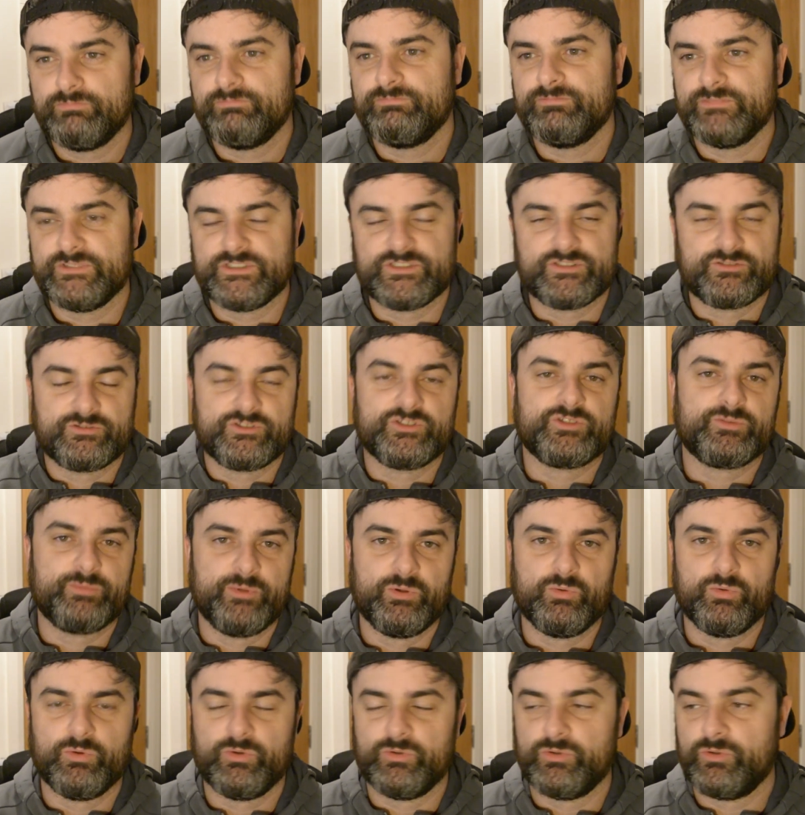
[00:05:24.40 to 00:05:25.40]
it's just
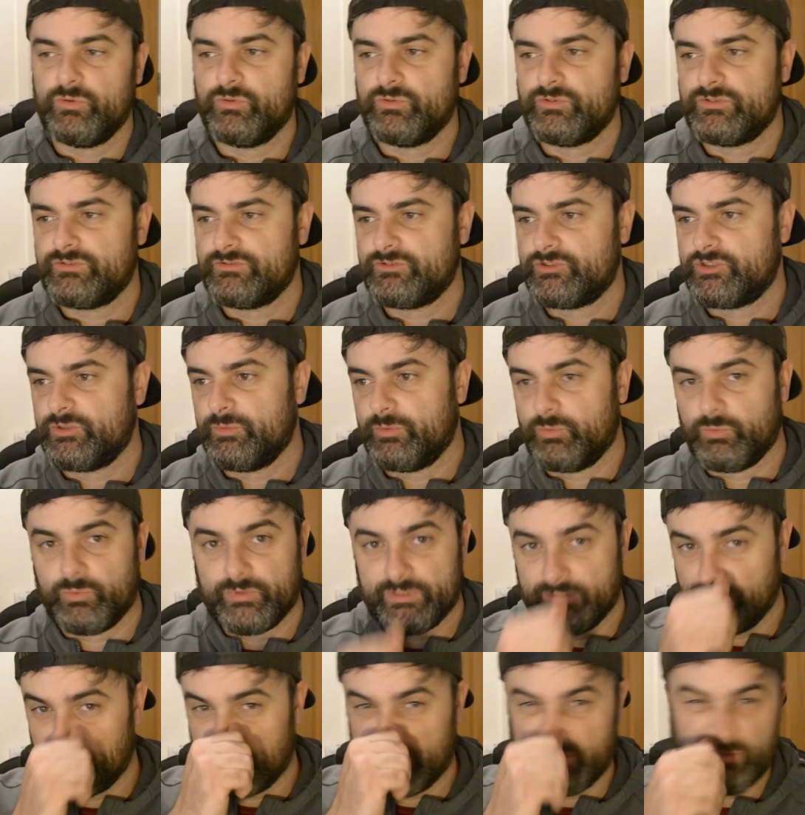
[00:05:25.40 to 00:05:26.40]
maybe one of those stupid,
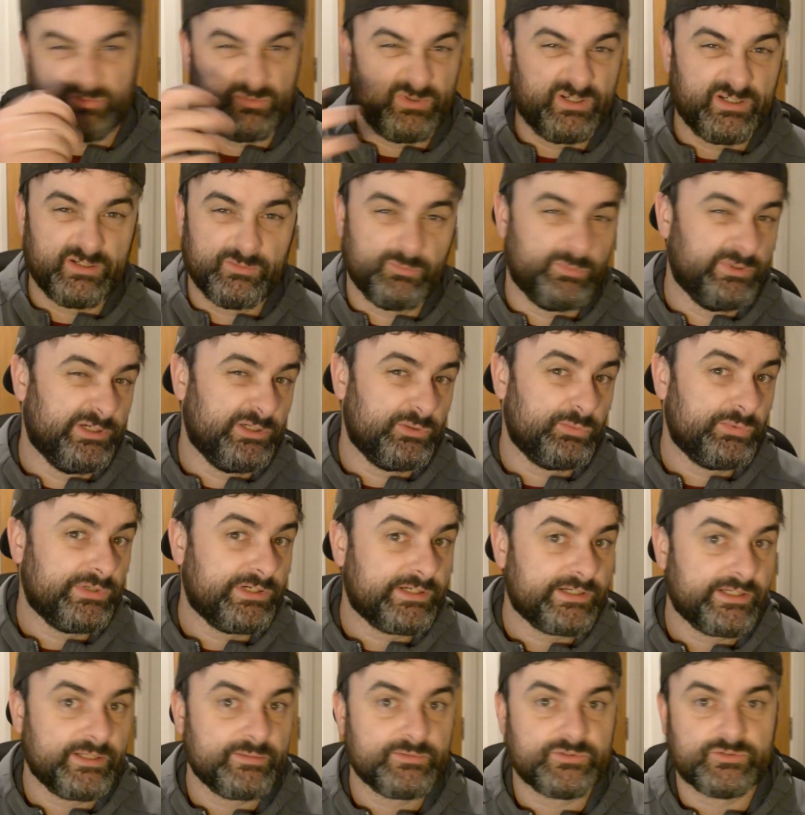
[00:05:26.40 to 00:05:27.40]

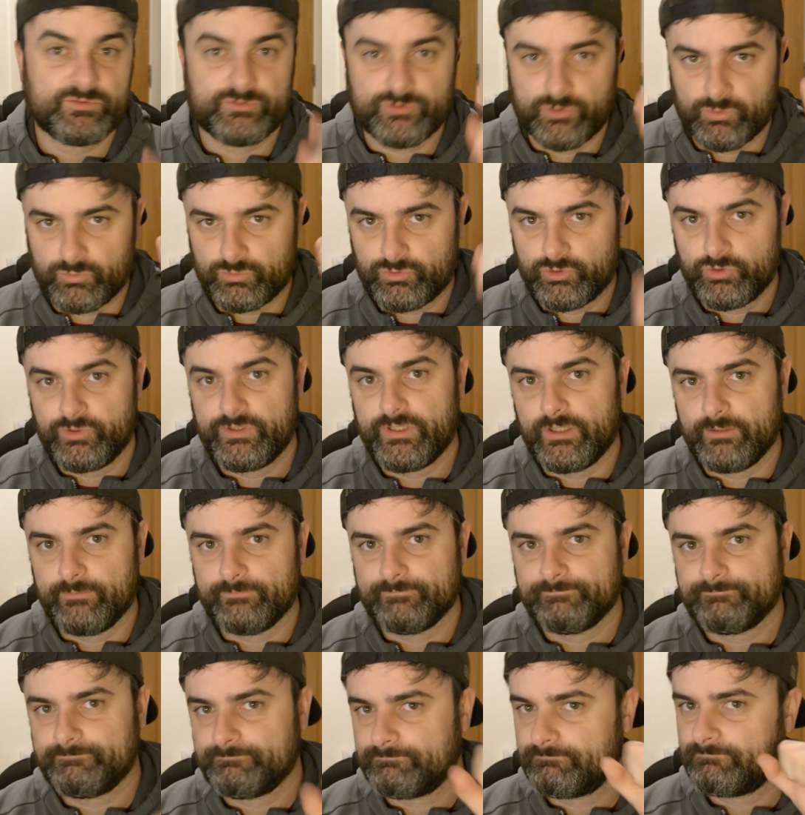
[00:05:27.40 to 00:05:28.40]
weird games. So 2-0.
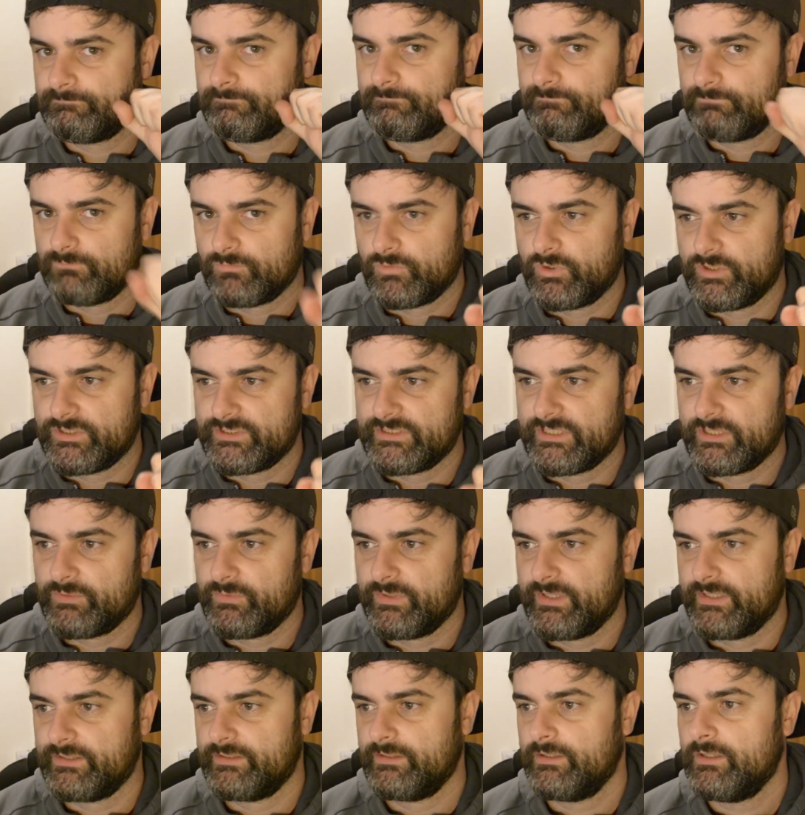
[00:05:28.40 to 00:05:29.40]
Gonna stick
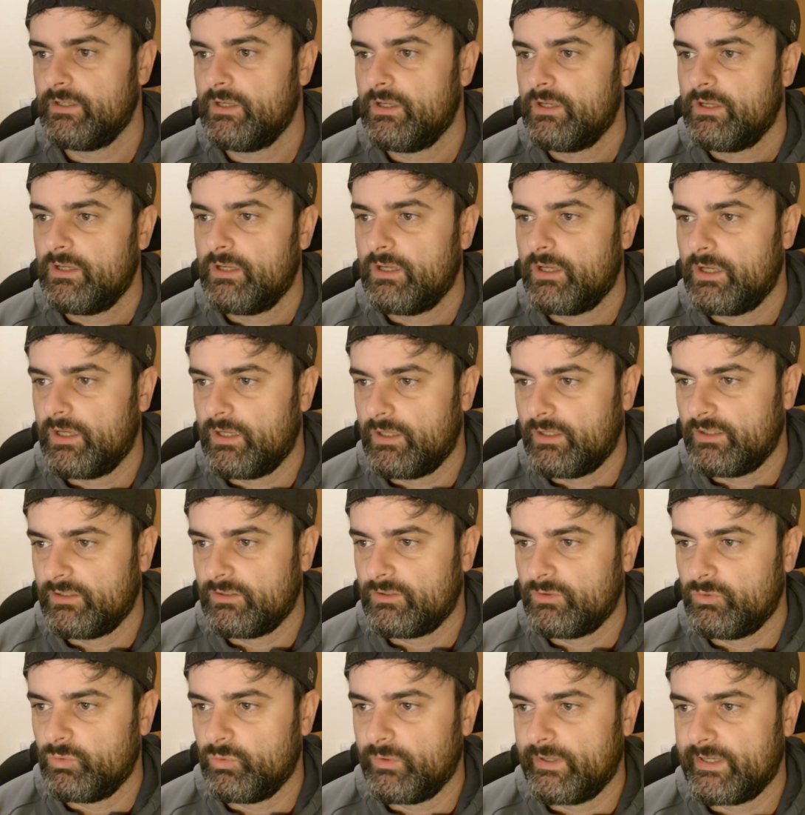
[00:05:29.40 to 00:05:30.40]
with that,
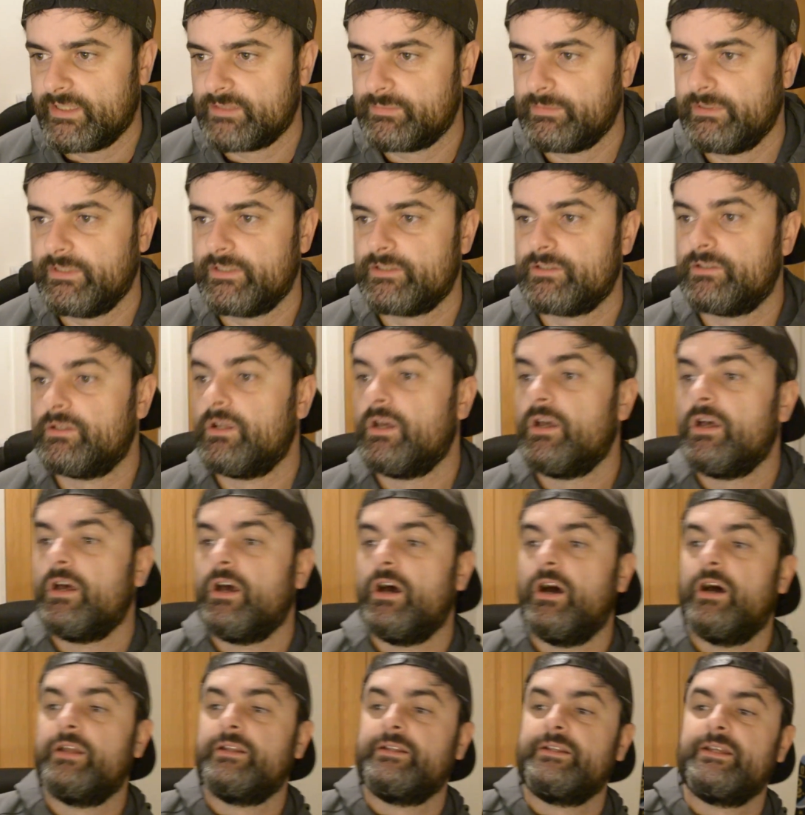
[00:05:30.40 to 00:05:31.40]
and no explanation.
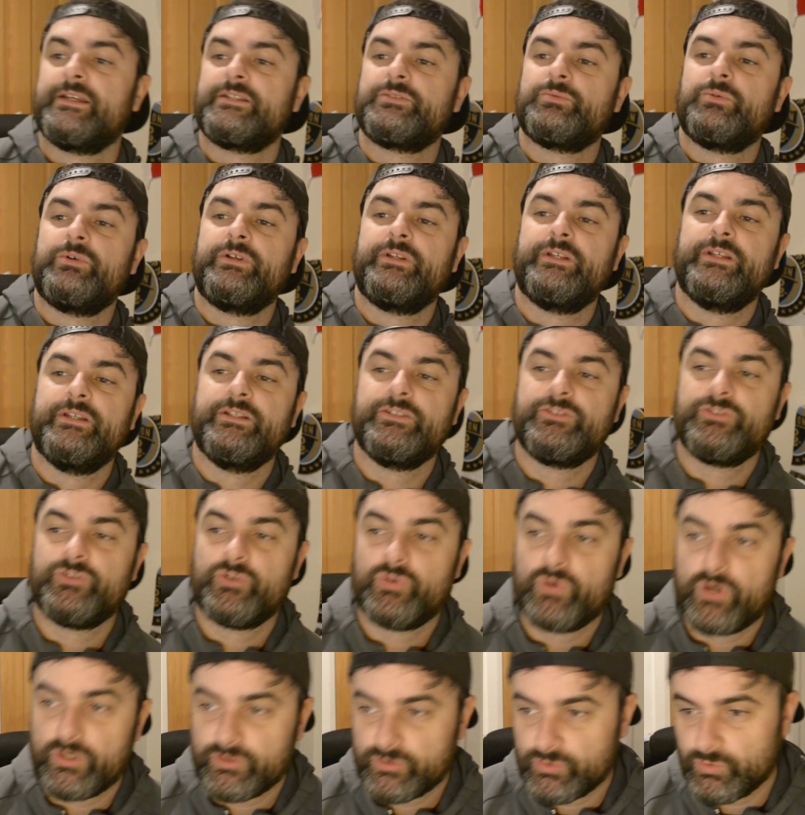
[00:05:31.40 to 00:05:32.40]
The next one is
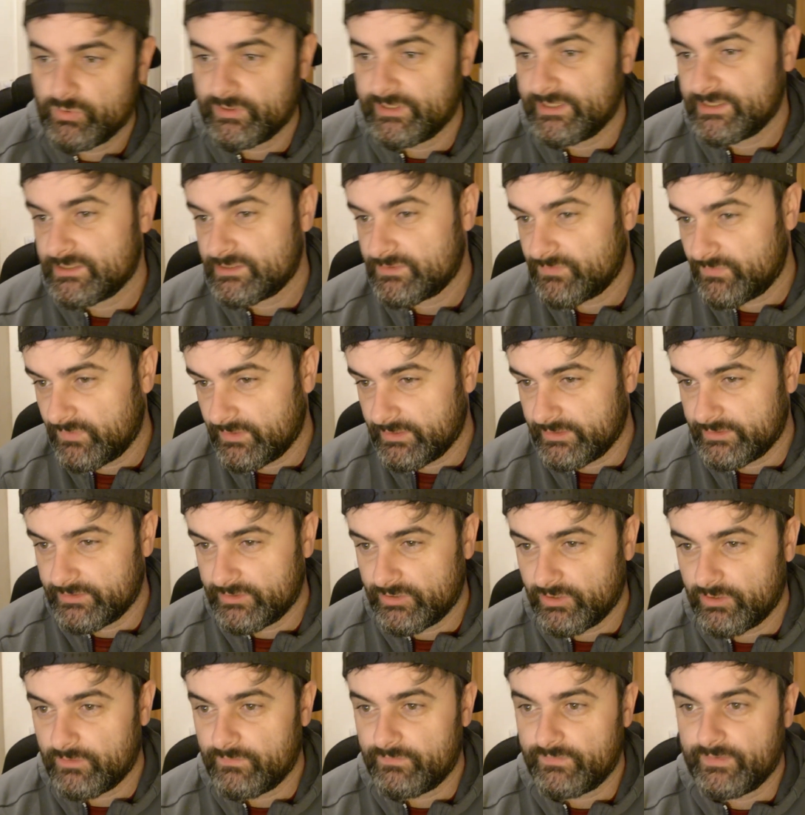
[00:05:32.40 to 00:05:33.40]
Toronto against
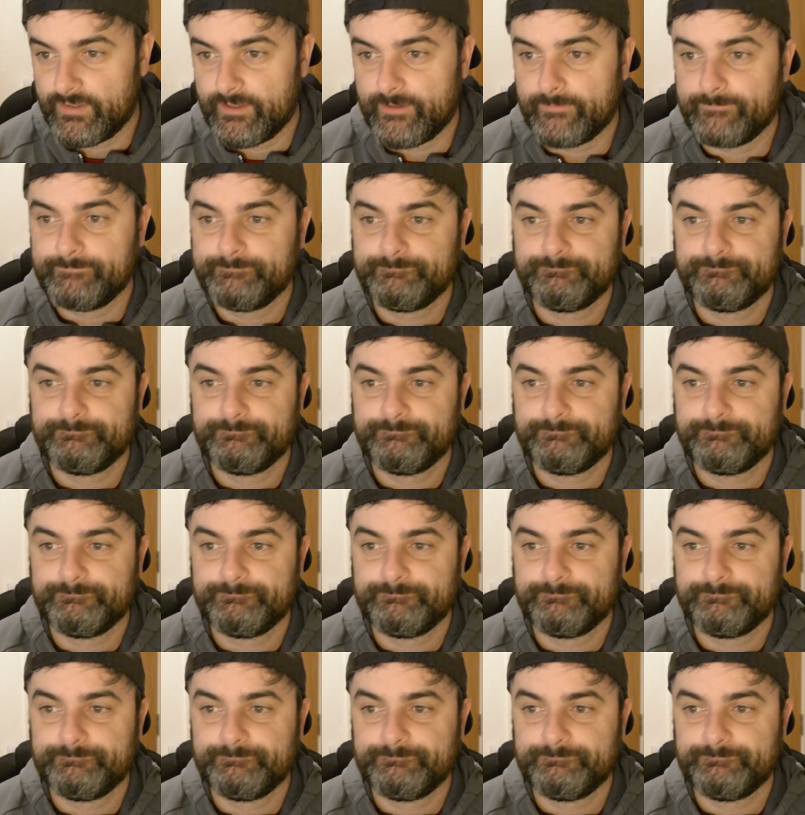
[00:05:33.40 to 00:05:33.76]
Philadelphia.